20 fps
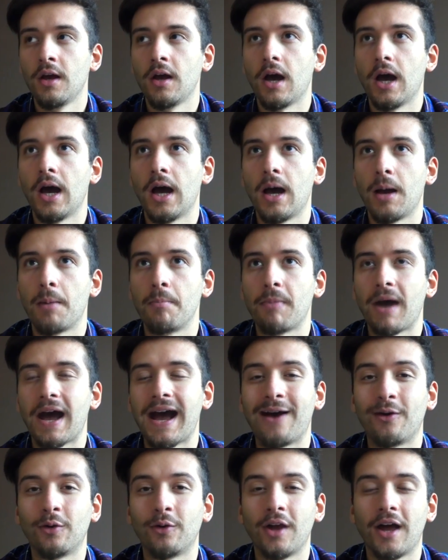
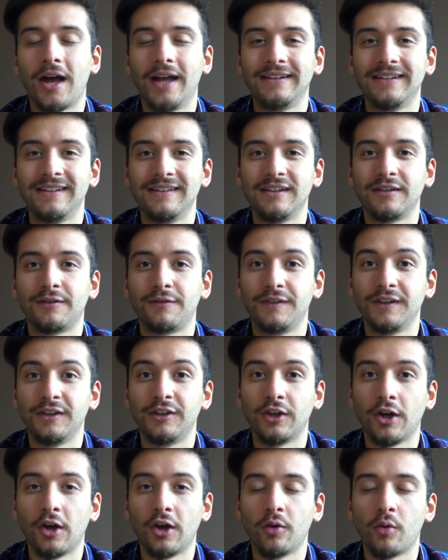outlined in this
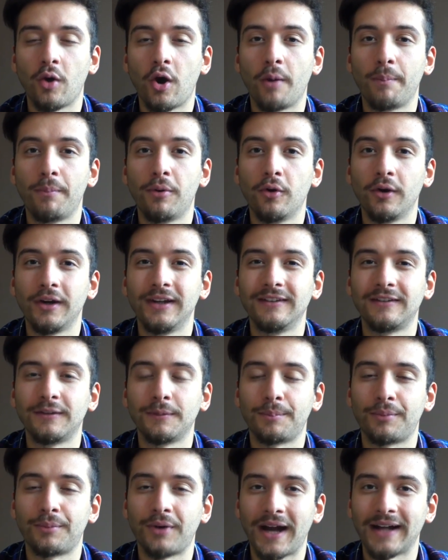video are put into
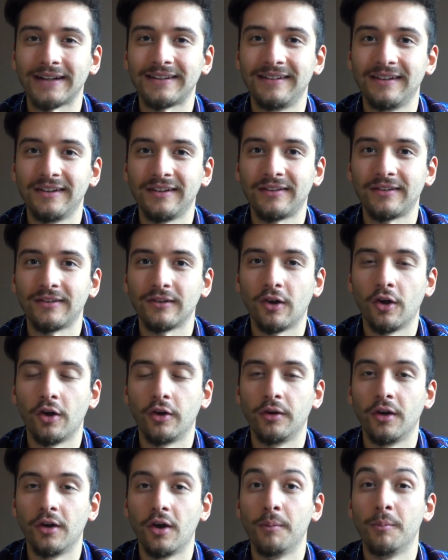practice
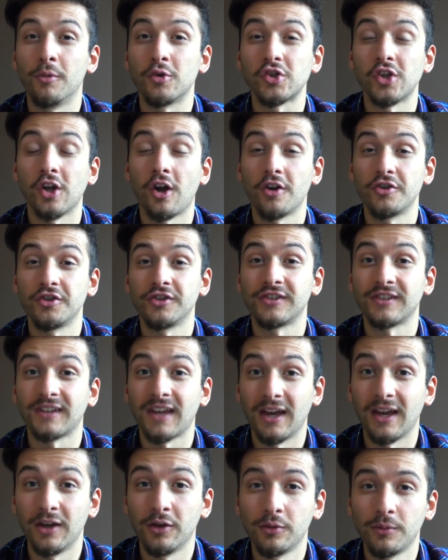on a much larger
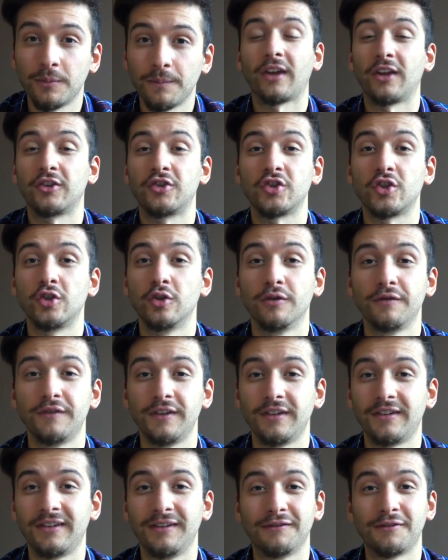scale. I just love
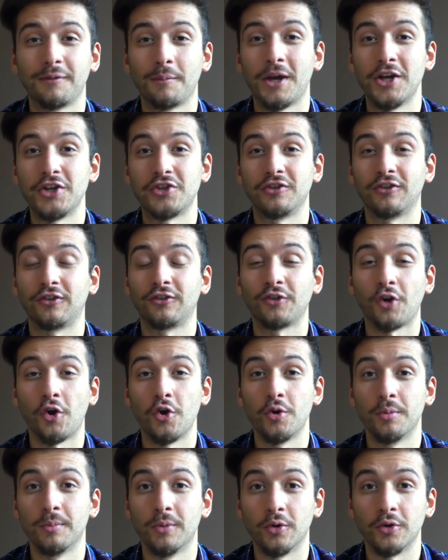this information
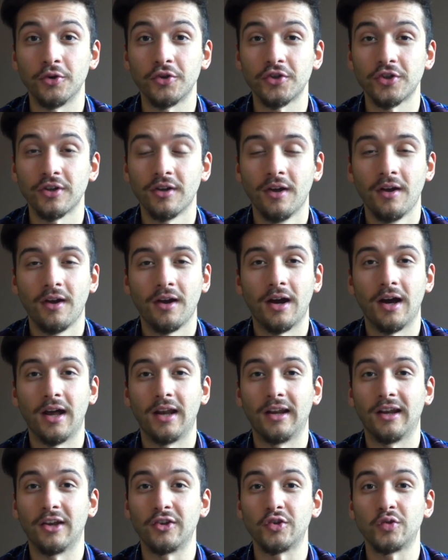so much
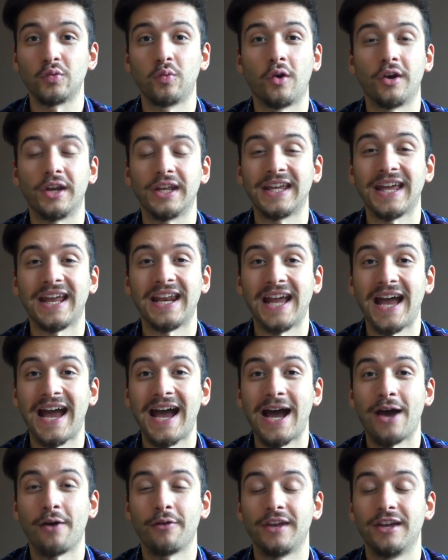and I just want to get it
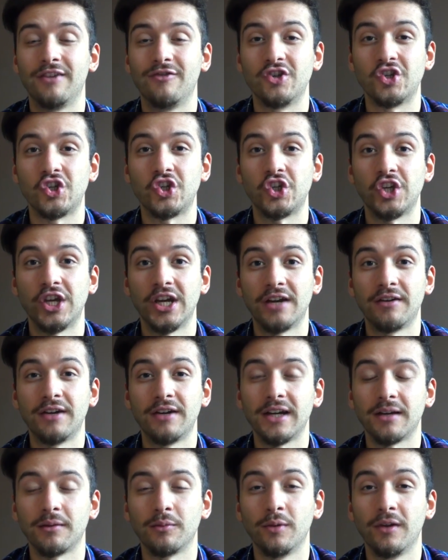out there and share
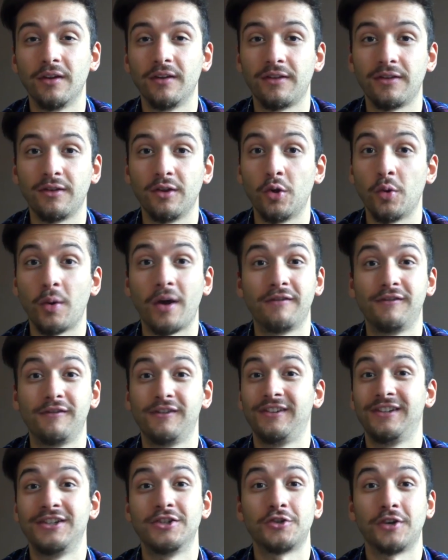it with
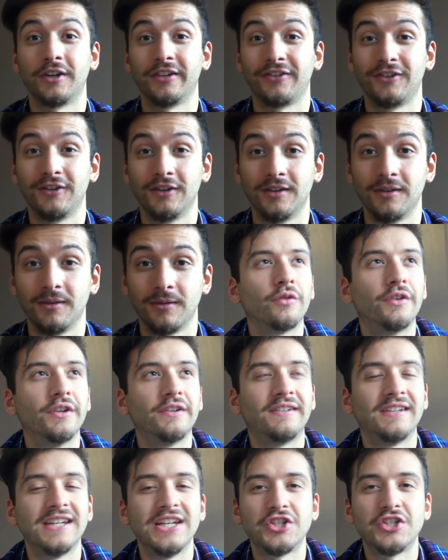whoever's interested. The
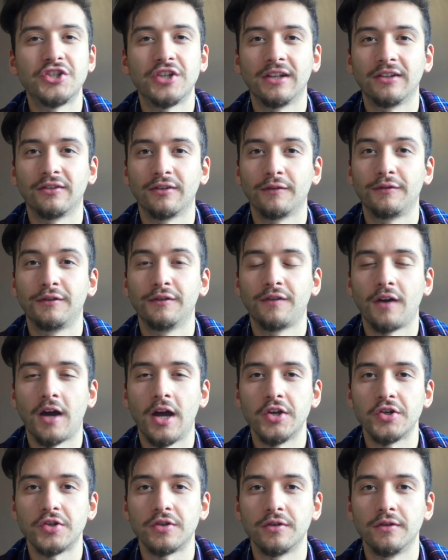teachings of
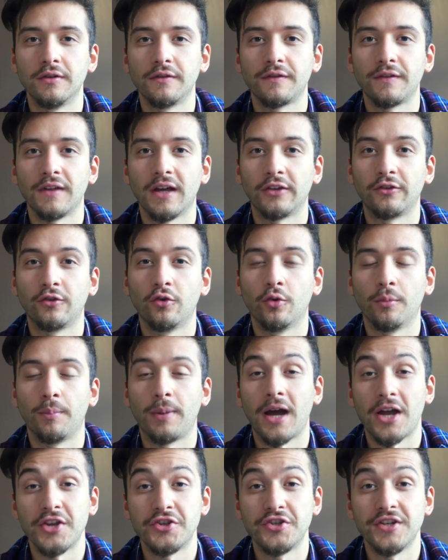divine truth that are taught
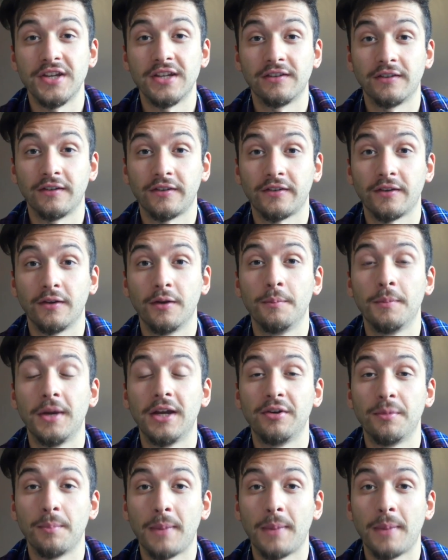by Jesus and Mary